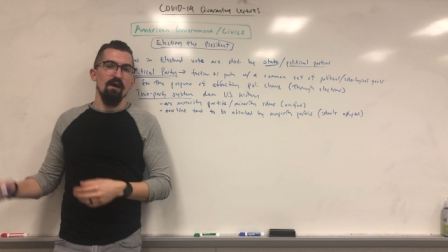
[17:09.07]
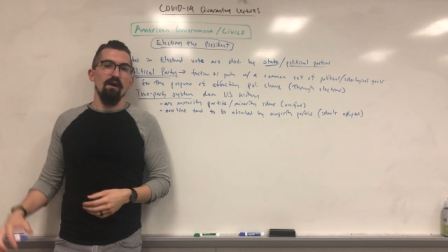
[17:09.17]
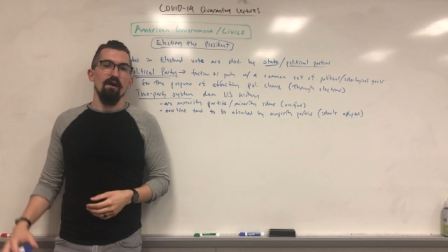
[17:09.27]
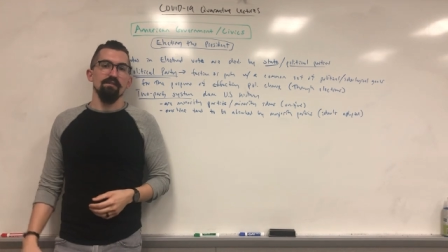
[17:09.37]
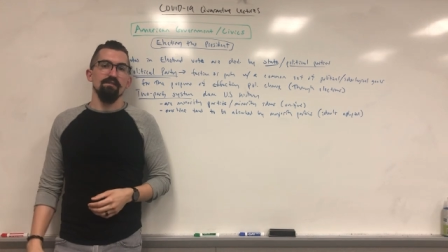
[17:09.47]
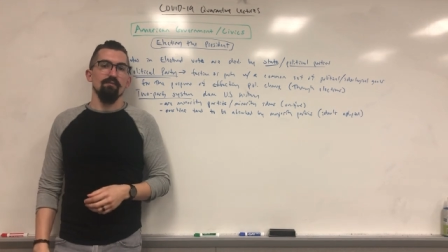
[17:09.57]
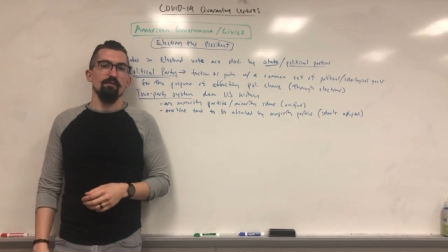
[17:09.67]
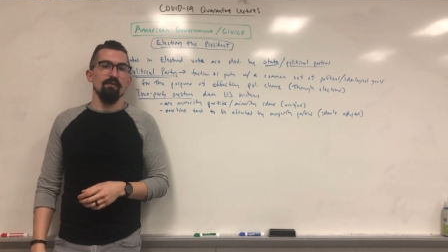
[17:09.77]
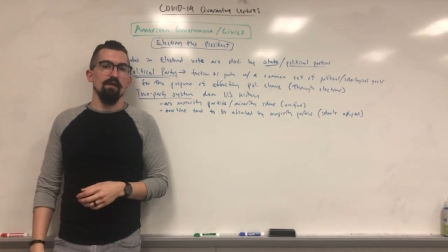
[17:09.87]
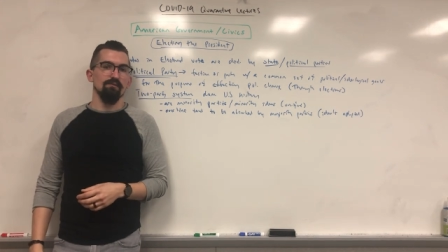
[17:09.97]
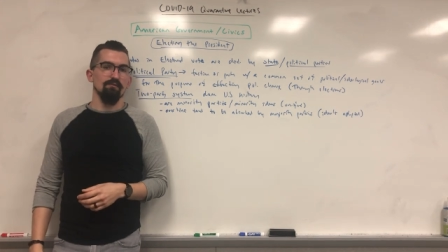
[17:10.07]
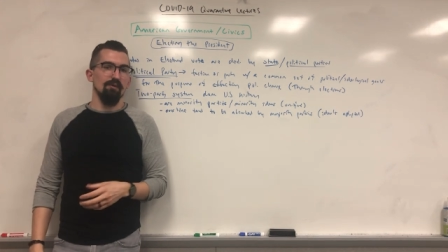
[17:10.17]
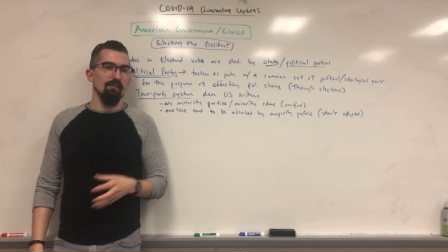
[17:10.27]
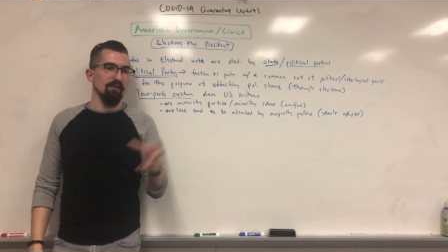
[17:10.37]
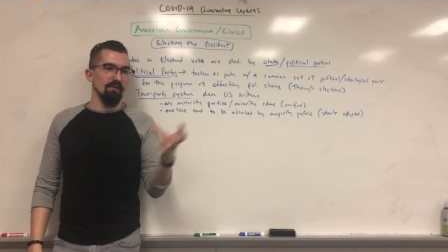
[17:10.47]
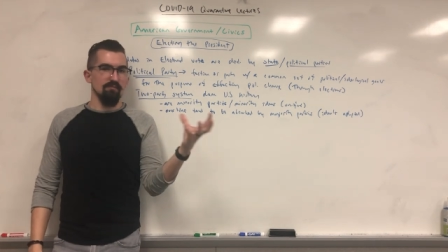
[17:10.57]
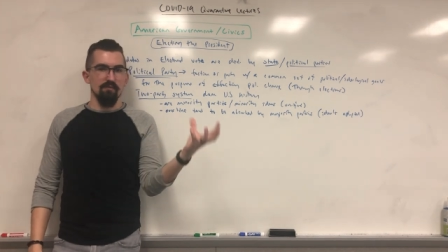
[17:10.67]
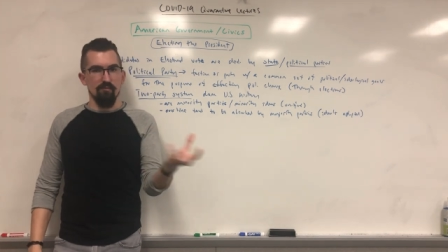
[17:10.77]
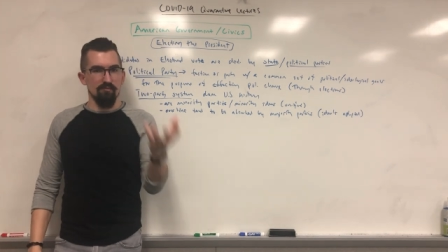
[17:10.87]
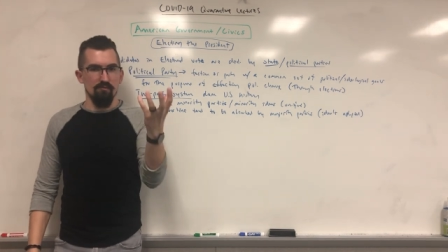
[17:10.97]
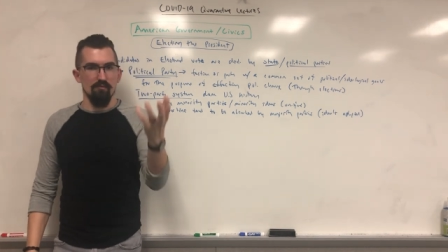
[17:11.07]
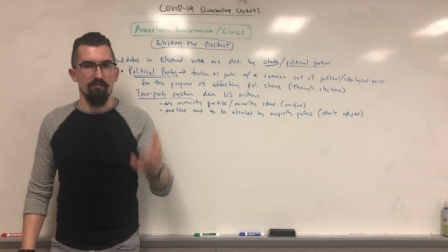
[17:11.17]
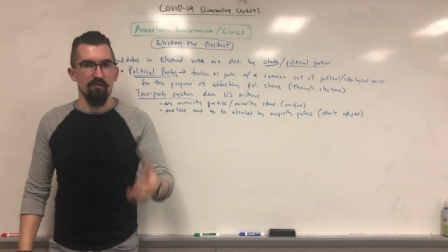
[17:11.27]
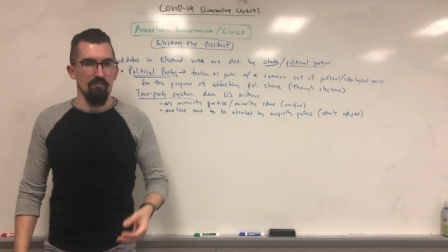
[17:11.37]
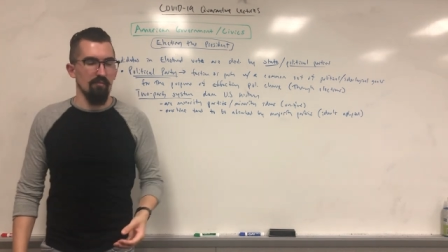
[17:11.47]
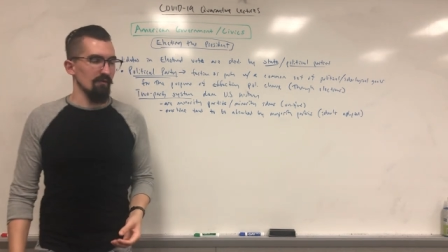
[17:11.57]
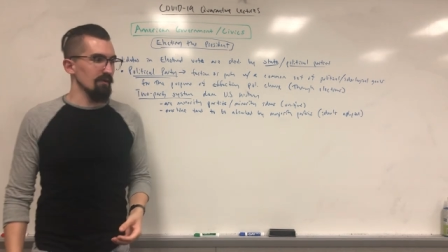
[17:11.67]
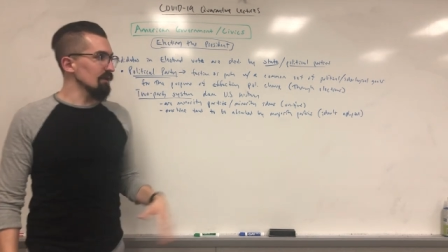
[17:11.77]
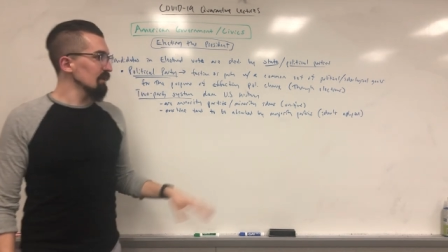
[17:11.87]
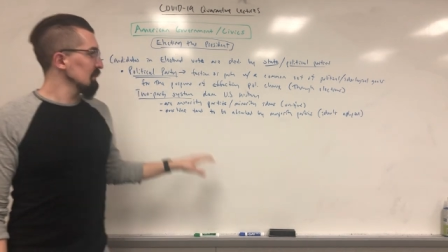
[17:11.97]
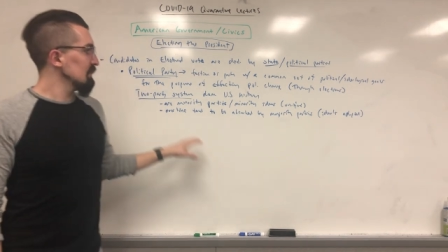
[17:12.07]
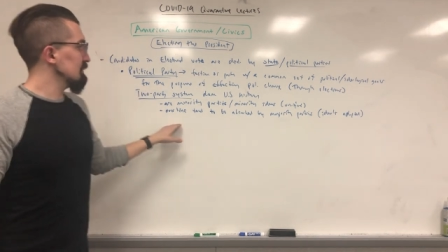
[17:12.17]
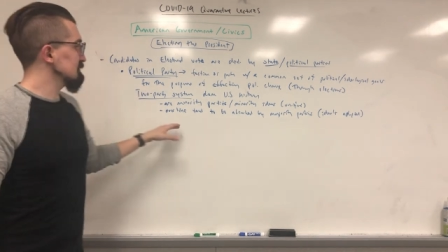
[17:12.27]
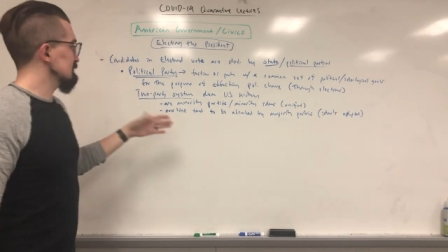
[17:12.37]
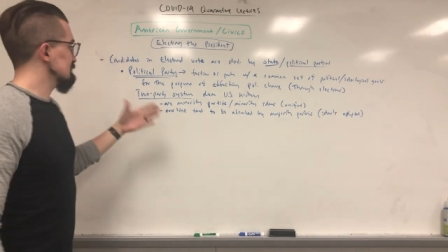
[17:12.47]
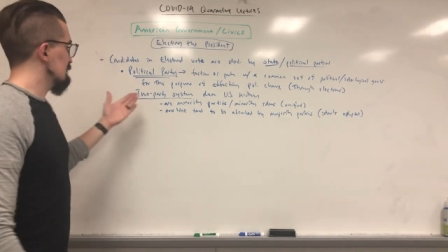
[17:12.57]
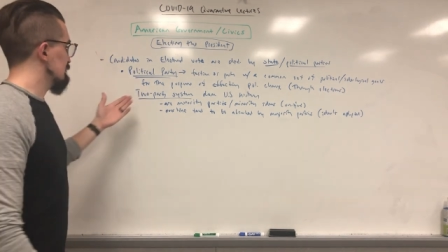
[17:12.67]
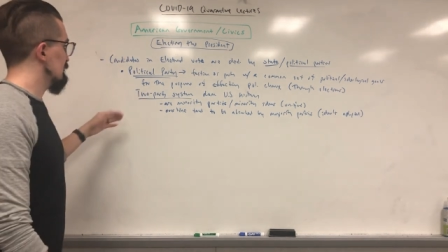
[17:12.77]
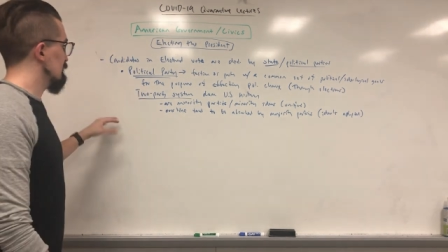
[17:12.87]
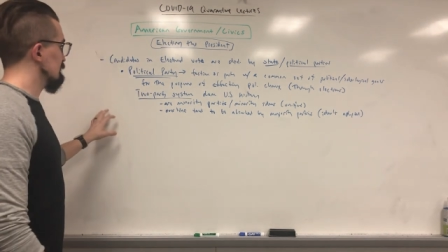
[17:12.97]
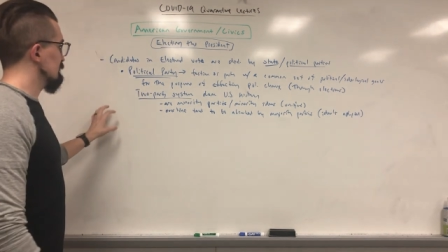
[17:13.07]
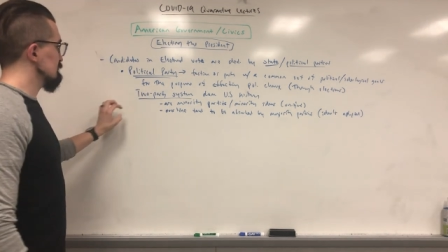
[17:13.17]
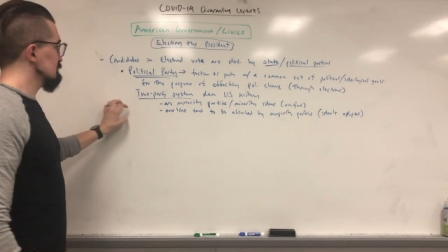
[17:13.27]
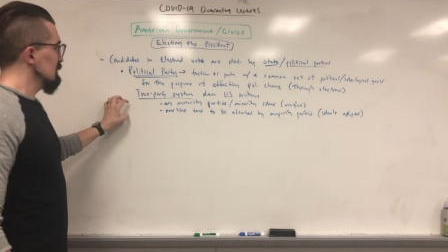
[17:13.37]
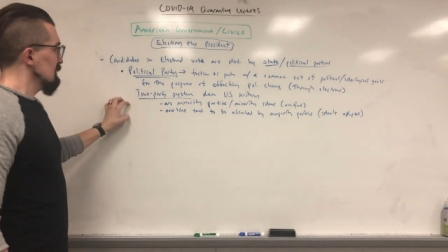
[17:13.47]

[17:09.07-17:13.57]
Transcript: as Democrats or Republicans and being absorbed into the party. So that's kind of how it goes.